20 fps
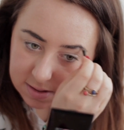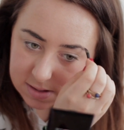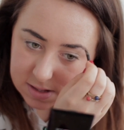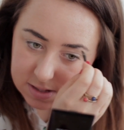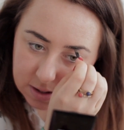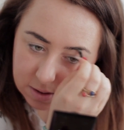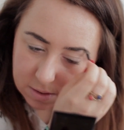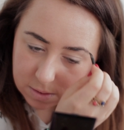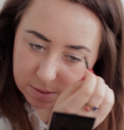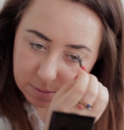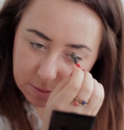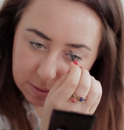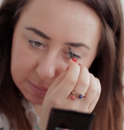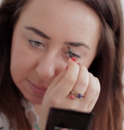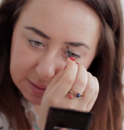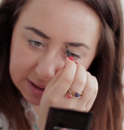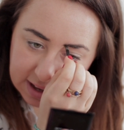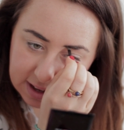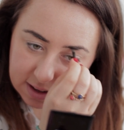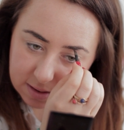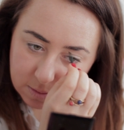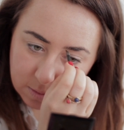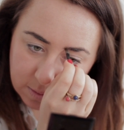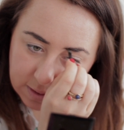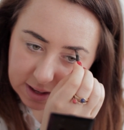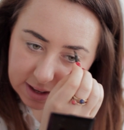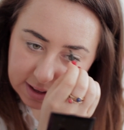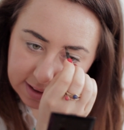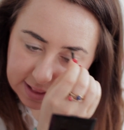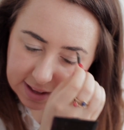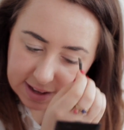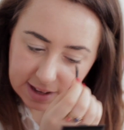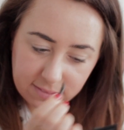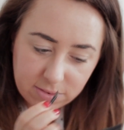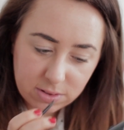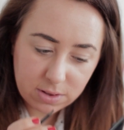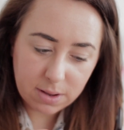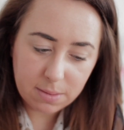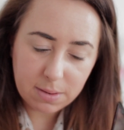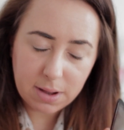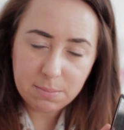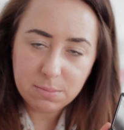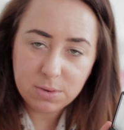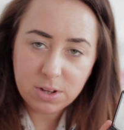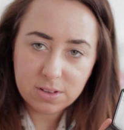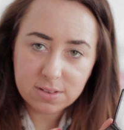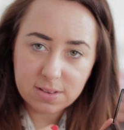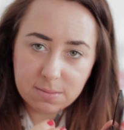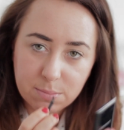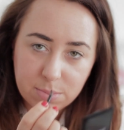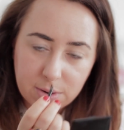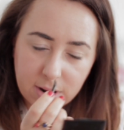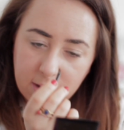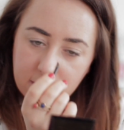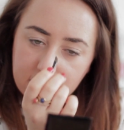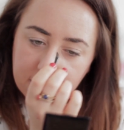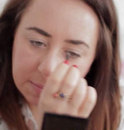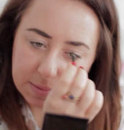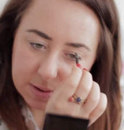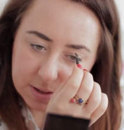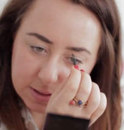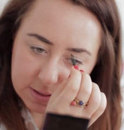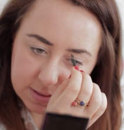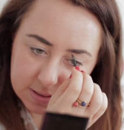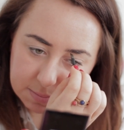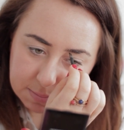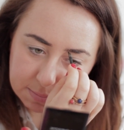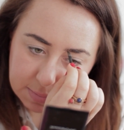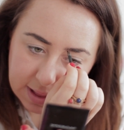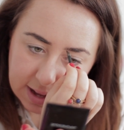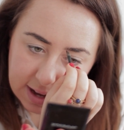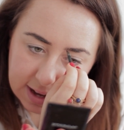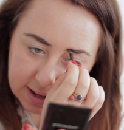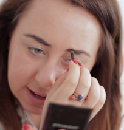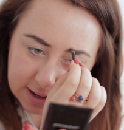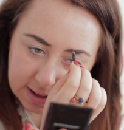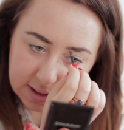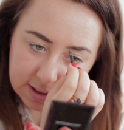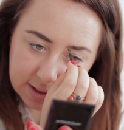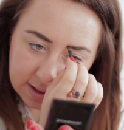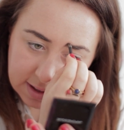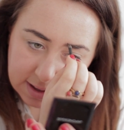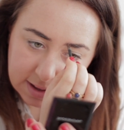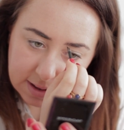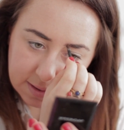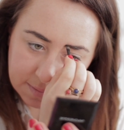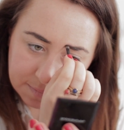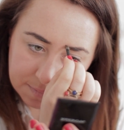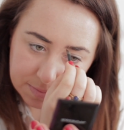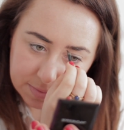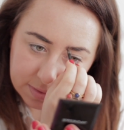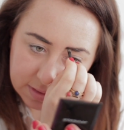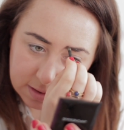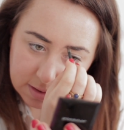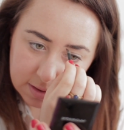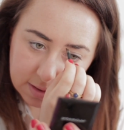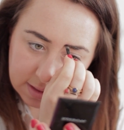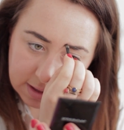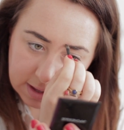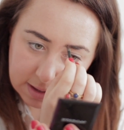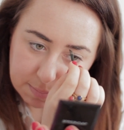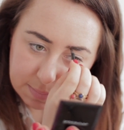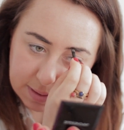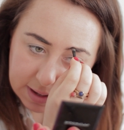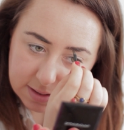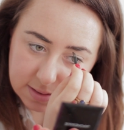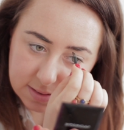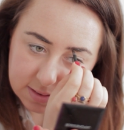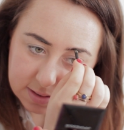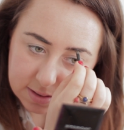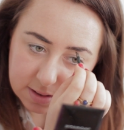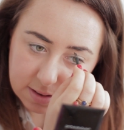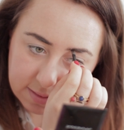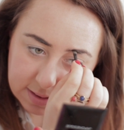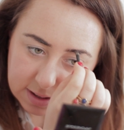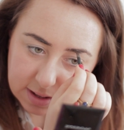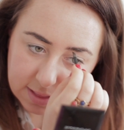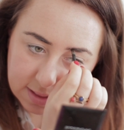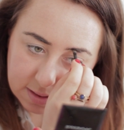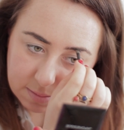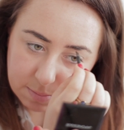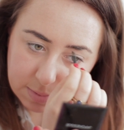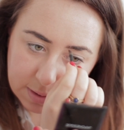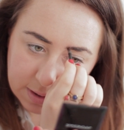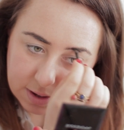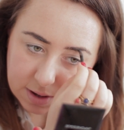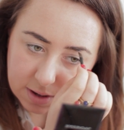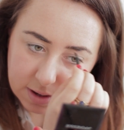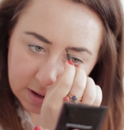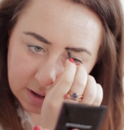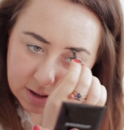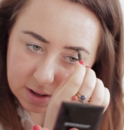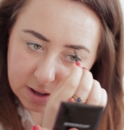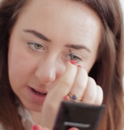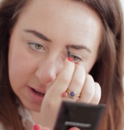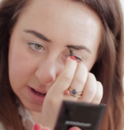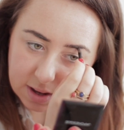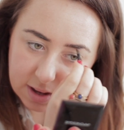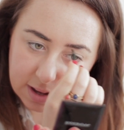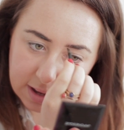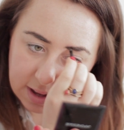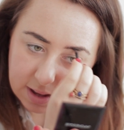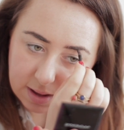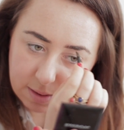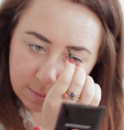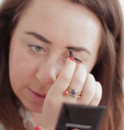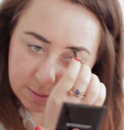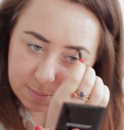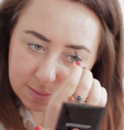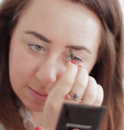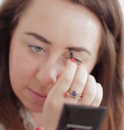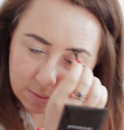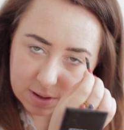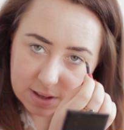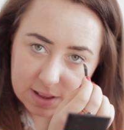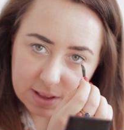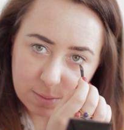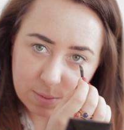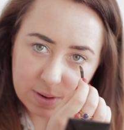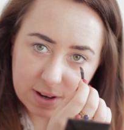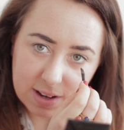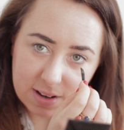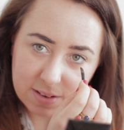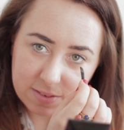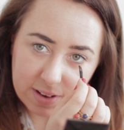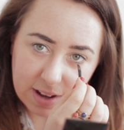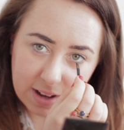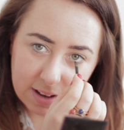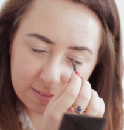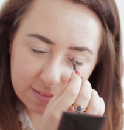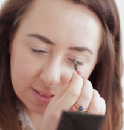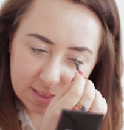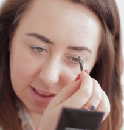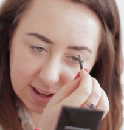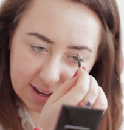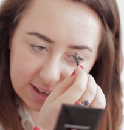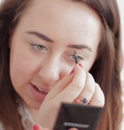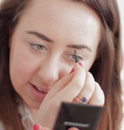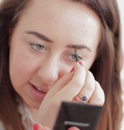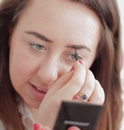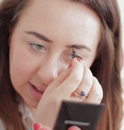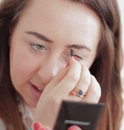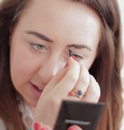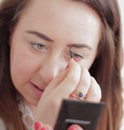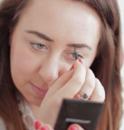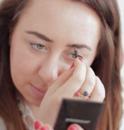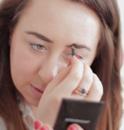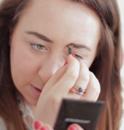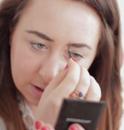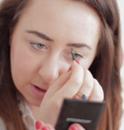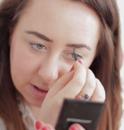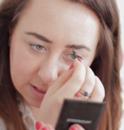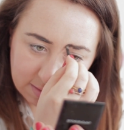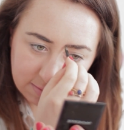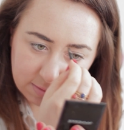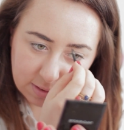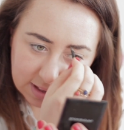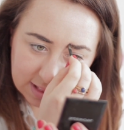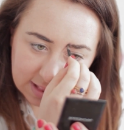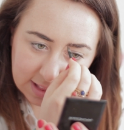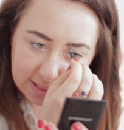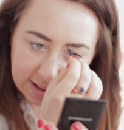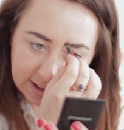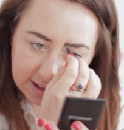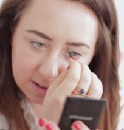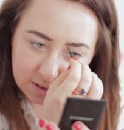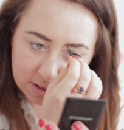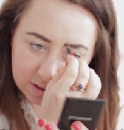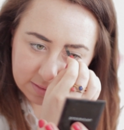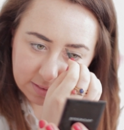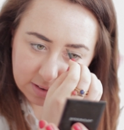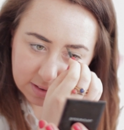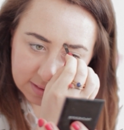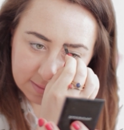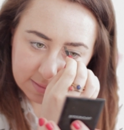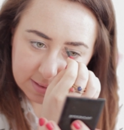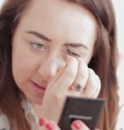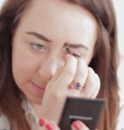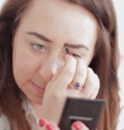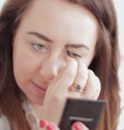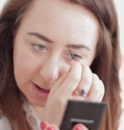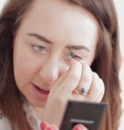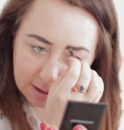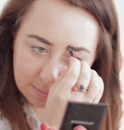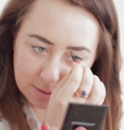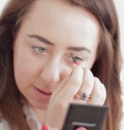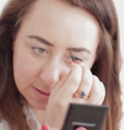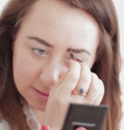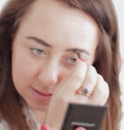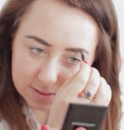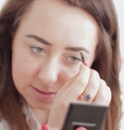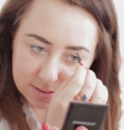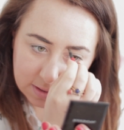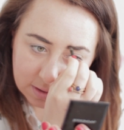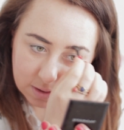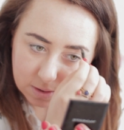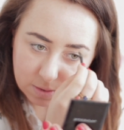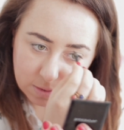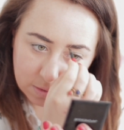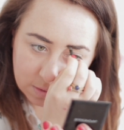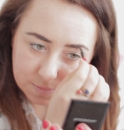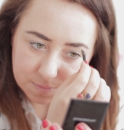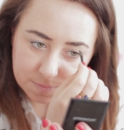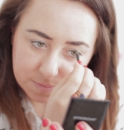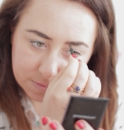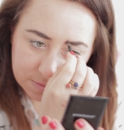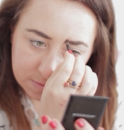So it would be kind of weird, like even though I'm using brown, I'm not using black like pencil or anything, but it would be really weird if I like put a really light colour on them, because my eyebrows are so